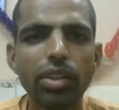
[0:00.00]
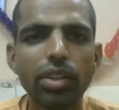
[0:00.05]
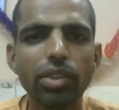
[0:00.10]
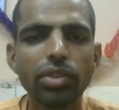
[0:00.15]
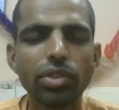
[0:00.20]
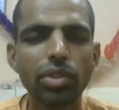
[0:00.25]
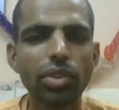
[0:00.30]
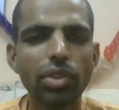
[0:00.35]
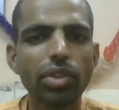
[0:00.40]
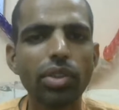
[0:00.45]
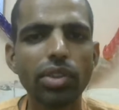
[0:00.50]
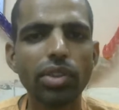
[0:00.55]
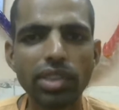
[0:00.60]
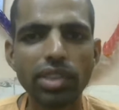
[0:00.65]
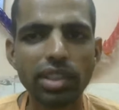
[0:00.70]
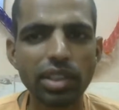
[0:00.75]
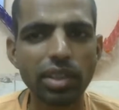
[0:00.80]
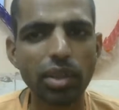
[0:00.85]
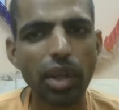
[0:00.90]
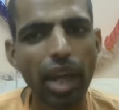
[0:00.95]
So
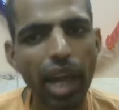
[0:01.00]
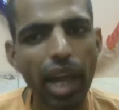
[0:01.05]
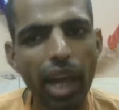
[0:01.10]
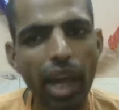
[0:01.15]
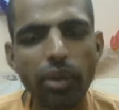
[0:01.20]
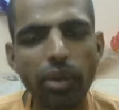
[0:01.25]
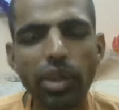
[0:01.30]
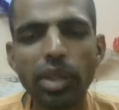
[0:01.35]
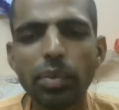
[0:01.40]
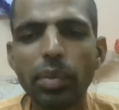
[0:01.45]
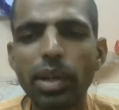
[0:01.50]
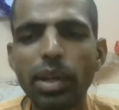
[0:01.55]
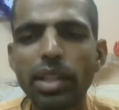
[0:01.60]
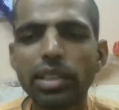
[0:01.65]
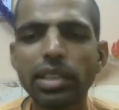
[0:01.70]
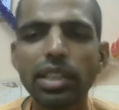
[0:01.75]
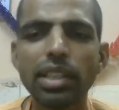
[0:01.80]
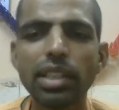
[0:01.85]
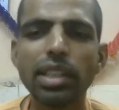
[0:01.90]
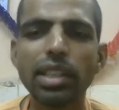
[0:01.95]
every
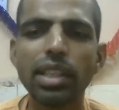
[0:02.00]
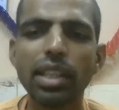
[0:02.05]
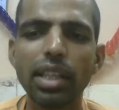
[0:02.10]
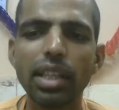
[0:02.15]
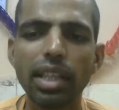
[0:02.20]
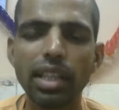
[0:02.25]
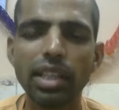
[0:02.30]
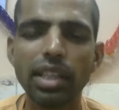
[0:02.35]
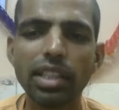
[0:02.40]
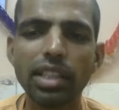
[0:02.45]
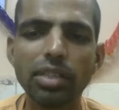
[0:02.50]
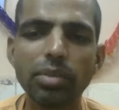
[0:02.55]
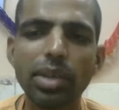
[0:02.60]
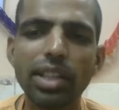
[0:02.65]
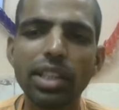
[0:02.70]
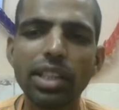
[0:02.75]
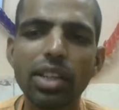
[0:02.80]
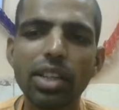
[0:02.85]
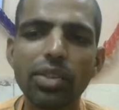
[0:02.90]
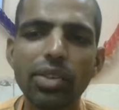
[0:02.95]
person in this
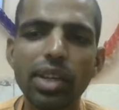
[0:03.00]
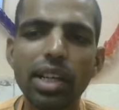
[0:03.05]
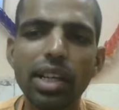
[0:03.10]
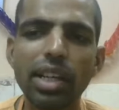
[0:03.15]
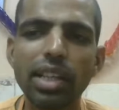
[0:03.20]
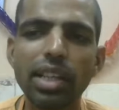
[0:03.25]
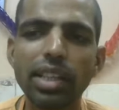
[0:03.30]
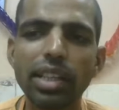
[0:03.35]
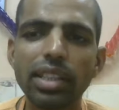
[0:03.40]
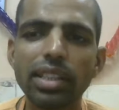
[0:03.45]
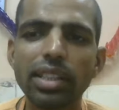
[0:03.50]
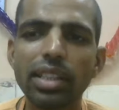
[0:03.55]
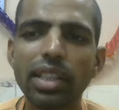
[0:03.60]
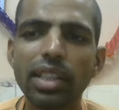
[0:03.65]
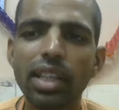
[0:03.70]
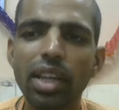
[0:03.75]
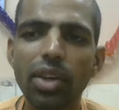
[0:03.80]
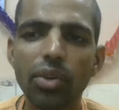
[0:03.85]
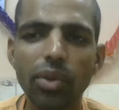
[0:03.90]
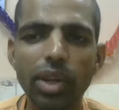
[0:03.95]
material world is
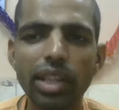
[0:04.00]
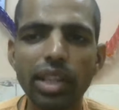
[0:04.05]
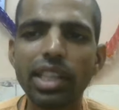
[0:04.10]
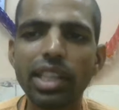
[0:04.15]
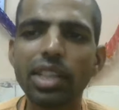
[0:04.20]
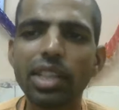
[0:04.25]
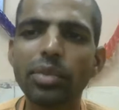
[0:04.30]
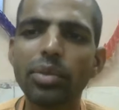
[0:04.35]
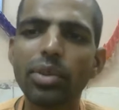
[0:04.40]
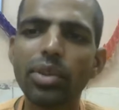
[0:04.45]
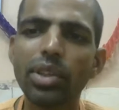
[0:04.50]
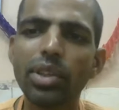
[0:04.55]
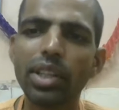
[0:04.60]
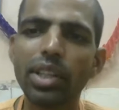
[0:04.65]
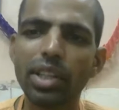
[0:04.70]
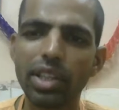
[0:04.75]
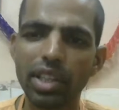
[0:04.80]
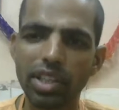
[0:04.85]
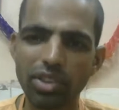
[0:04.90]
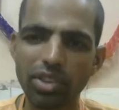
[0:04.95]
working
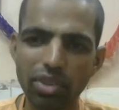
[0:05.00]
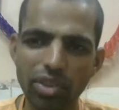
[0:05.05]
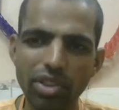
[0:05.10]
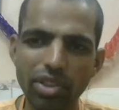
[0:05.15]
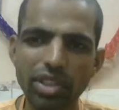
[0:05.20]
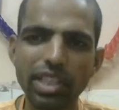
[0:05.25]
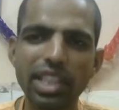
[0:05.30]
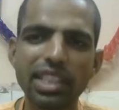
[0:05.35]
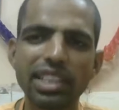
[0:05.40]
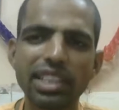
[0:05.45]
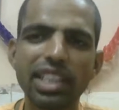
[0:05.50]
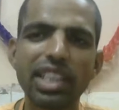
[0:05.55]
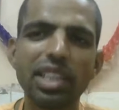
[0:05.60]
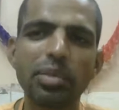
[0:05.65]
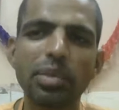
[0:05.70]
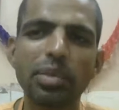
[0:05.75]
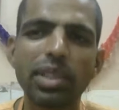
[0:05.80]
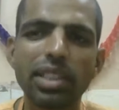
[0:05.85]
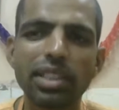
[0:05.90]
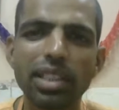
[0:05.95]
for his own sense
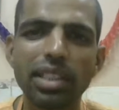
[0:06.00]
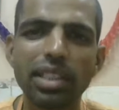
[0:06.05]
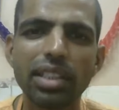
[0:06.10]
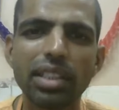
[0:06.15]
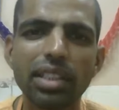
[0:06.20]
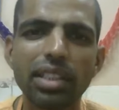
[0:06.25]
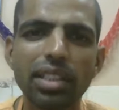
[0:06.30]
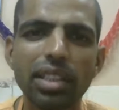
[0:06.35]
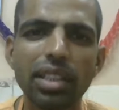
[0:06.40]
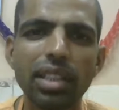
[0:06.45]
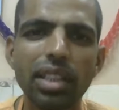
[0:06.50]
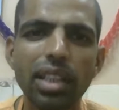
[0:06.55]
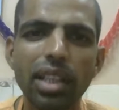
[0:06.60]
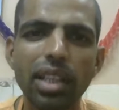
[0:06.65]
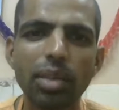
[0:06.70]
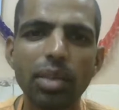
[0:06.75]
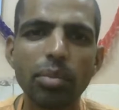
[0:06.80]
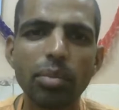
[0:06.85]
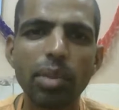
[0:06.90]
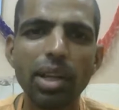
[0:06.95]
gratification.
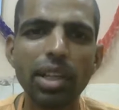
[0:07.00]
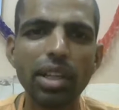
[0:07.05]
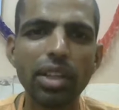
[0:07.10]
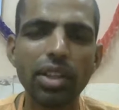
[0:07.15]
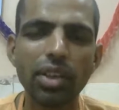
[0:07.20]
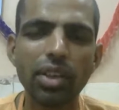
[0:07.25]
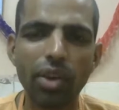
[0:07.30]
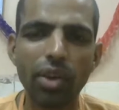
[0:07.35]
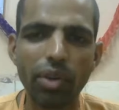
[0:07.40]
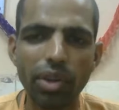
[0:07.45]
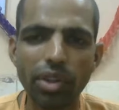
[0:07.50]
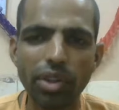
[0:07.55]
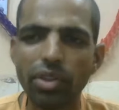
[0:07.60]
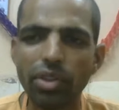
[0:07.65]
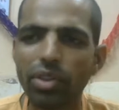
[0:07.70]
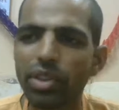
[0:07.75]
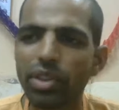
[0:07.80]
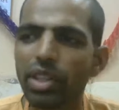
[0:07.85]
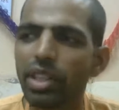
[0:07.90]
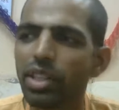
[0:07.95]
But our
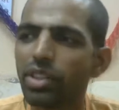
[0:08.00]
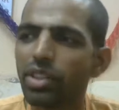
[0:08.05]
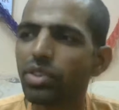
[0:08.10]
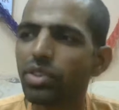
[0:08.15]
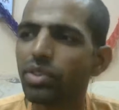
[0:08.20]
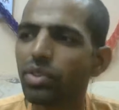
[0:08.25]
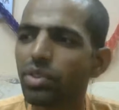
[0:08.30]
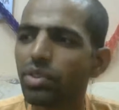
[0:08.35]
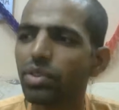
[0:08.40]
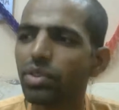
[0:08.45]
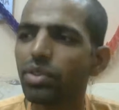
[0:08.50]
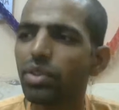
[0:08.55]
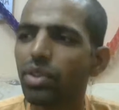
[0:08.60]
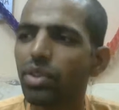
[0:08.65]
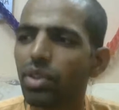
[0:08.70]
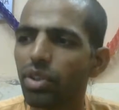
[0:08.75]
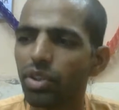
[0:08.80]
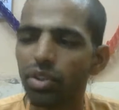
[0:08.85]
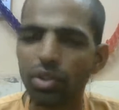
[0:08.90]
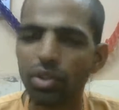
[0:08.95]
duty is to
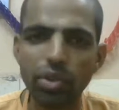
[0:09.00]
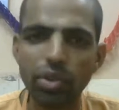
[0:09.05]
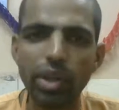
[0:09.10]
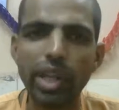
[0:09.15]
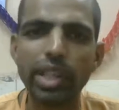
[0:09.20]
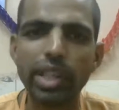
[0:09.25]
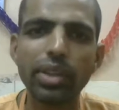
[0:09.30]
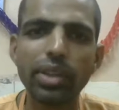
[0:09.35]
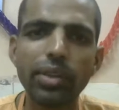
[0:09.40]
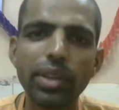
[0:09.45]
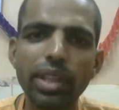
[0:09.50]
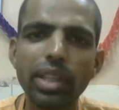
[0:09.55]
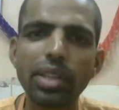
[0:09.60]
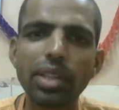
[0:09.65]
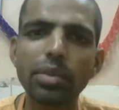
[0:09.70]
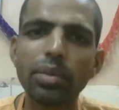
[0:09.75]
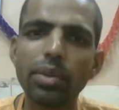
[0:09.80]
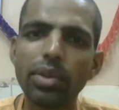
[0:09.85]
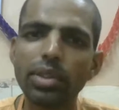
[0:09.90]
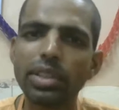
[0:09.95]
do
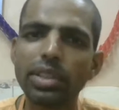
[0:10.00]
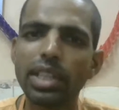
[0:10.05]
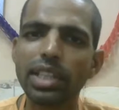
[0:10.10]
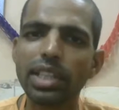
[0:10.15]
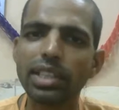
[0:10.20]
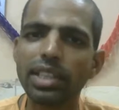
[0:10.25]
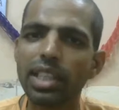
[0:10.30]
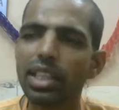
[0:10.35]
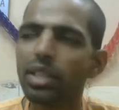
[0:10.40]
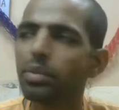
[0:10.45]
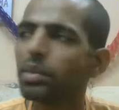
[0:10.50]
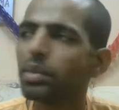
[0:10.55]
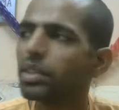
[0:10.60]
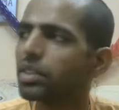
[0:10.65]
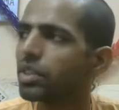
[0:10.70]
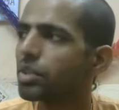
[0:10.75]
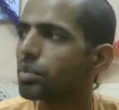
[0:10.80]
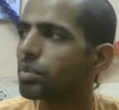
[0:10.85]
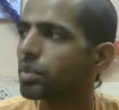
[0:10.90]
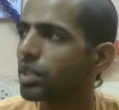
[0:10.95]
activities for sense
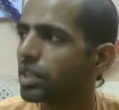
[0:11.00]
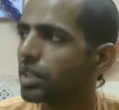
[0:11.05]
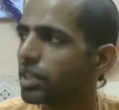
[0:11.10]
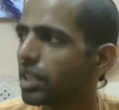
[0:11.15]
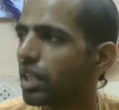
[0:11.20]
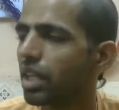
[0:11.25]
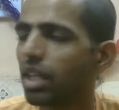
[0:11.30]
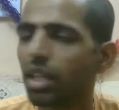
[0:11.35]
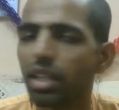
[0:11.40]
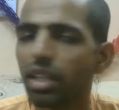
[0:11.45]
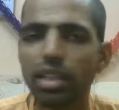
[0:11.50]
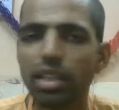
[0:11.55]
gratification of Krishna.